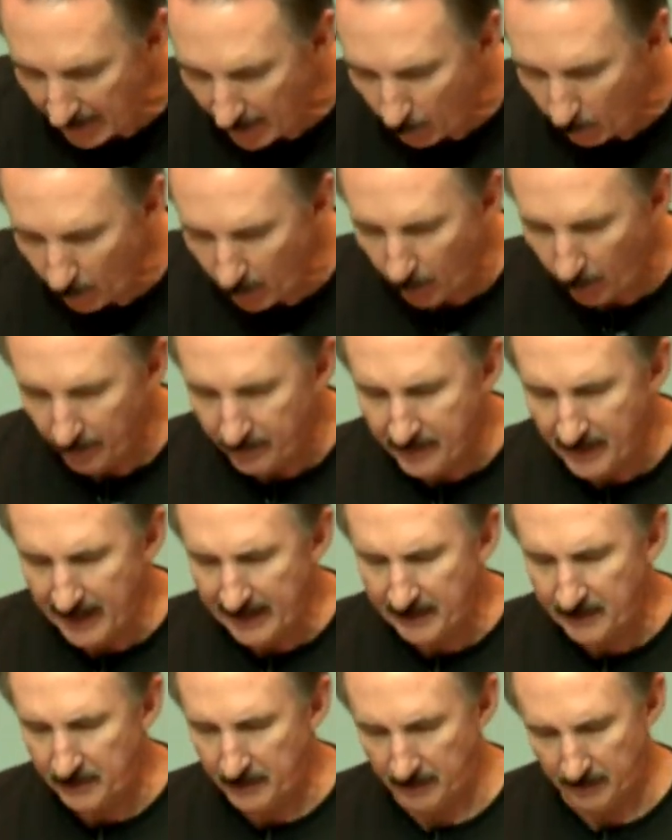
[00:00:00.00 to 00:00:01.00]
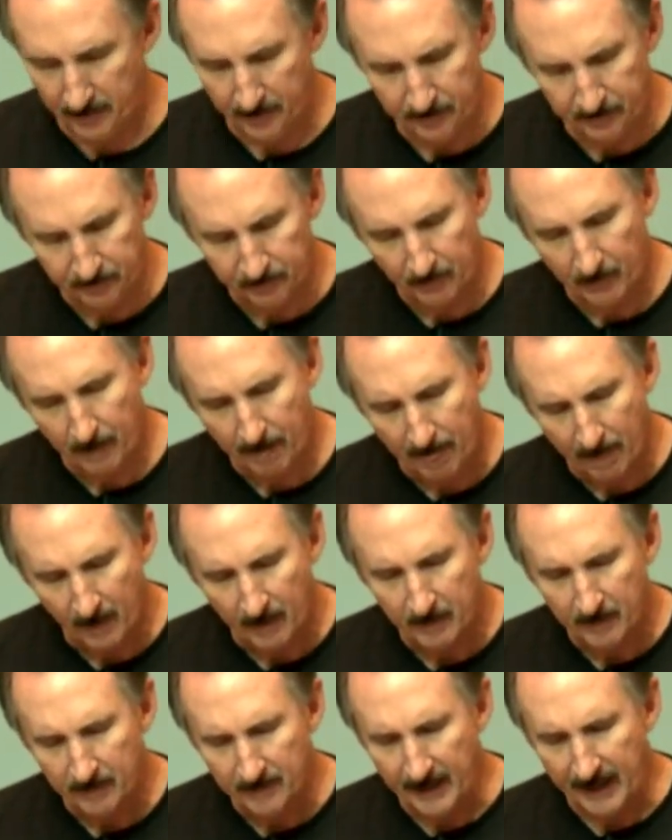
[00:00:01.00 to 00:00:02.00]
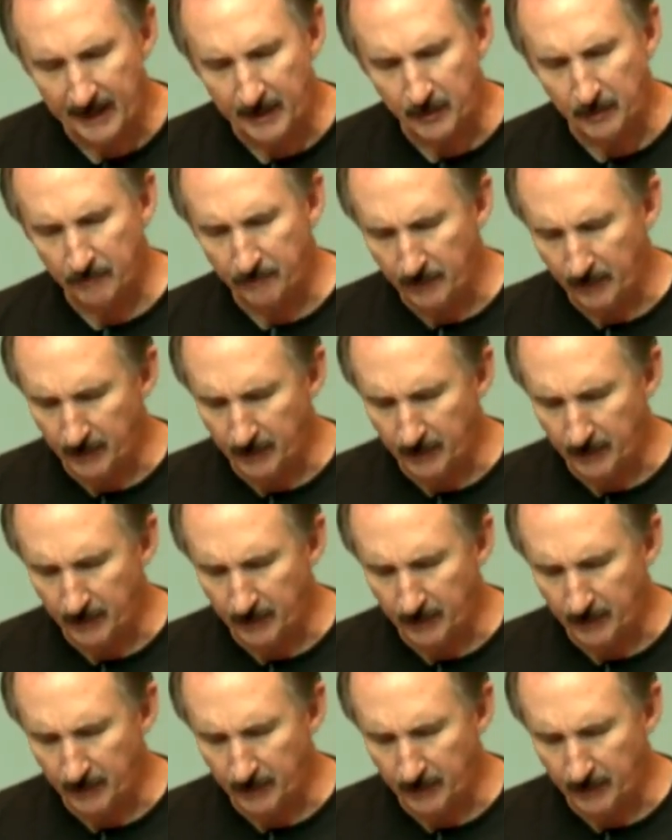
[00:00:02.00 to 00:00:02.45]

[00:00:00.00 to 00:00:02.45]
Well, Lord, thank you. Thank you for